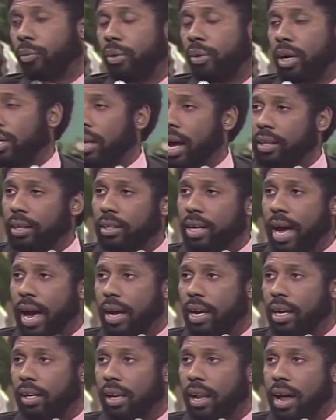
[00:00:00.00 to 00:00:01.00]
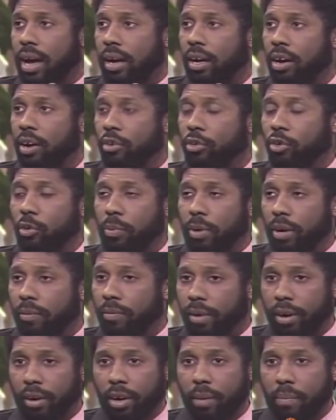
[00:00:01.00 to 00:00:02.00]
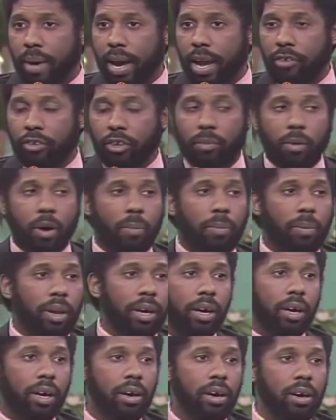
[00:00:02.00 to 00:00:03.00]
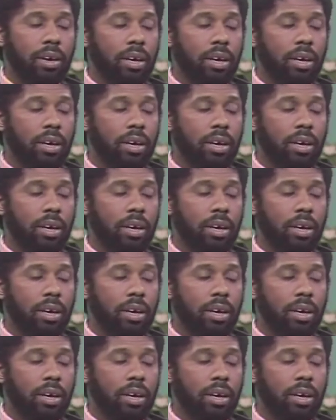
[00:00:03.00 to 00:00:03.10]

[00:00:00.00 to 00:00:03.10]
o'clock to 9 o'clock, You'll be a very good basketball player.